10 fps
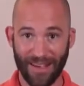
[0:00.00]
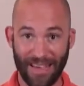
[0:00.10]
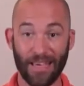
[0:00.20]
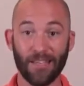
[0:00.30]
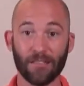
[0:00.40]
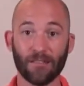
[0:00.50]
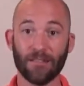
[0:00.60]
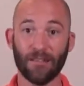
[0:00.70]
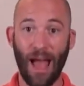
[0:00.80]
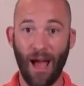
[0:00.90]

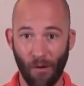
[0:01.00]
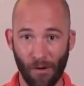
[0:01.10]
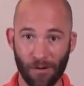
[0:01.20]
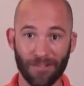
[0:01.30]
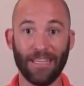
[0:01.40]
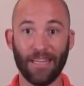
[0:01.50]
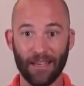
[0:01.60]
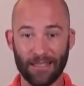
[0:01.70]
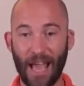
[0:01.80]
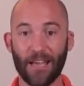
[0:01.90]
killed our
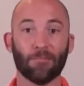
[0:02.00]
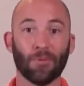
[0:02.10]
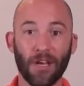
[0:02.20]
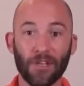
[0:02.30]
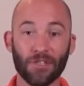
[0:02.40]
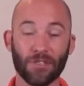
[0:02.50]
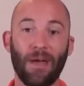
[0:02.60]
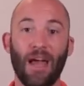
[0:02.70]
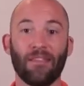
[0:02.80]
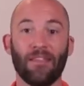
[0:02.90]
Linux aspirations
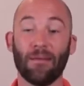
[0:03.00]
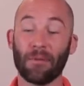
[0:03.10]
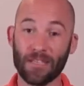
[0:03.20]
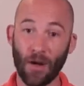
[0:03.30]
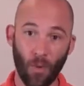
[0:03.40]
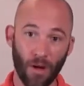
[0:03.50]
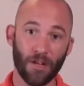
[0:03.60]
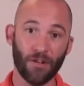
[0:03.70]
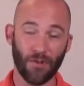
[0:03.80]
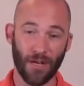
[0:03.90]
back in the day, because I
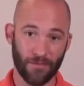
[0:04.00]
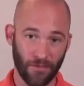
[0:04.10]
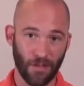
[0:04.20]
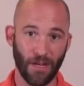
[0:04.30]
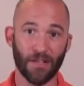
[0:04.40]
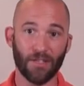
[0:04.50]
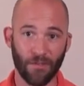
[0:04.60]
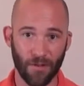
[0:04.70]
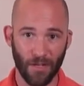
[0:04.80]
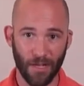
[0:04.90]
wanted to transfer clients
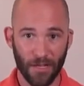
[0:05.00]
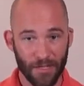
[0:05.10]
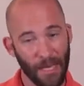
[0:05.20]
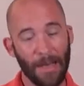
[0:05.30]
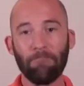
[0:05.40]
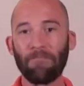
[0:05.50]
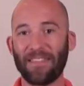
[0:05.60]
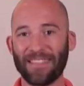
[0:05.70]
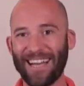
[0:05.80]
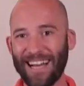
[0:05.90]
over to Linux.
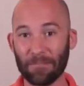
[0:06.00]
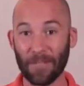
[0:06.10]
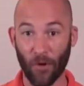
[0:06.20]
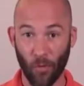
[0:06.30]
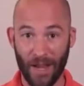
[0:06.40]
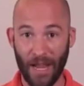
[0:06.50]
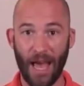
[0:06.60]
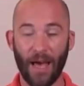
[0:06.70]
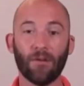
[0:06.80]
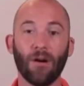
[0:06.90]
At the time, like Red
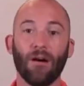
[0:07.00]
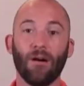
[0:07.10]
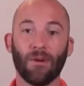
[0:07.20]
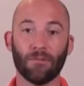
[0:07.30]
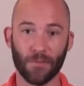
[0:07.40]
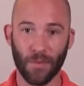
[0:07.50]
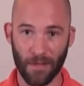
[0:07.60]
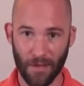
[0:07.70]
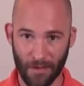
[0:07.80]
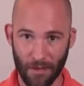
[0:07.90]
Hat was
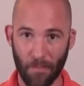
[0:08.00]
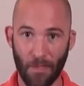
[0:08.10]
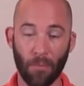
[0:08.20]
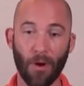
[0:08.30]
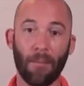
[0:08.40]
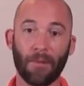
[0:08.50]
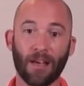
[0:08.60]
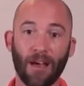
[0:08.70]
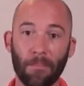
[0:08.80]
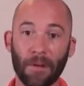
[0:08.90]
one of the
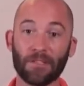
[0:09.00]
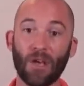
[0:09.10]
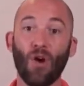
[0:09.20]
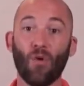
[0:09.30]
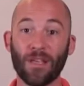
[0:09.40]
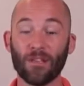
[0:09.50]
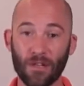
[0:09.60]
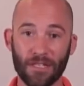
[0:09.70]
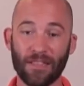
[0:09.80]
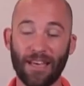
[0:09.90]
prominent companies. We
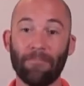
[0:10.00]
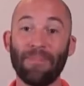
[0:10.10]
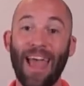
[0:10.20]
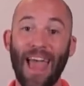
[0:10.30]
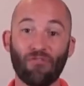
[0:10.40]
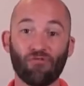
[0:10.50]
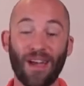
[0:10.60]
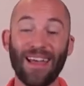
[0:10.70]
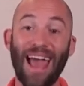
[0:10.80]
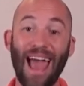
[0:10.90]
looked at that, and
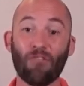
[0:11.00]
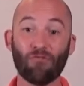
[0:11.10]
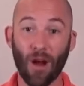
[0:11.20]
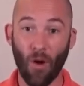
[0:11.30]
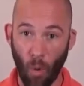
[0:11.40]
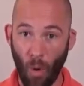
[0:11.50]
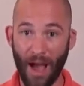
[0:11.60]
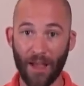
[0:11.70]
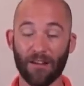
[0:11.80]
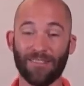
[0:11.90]
Red Hat required,
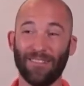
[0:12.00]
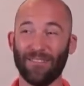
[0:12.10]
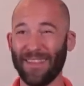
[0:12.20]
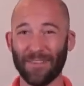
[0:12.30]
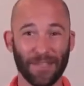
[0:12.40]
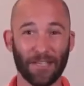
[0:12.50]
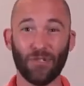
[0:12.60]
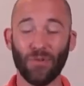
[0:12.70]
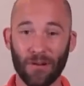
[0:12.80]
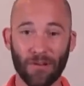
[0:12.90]
I think it was like
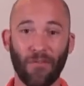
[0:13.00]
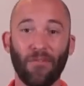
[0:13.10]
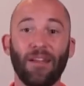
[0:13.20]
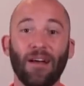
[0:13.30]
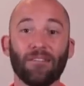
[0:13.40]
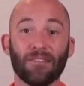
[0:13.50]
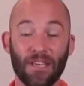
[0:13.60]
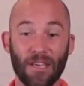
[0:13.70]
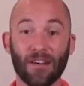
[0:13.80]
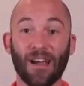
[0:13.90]
$250
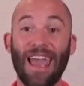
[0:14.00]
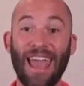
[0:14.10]
a year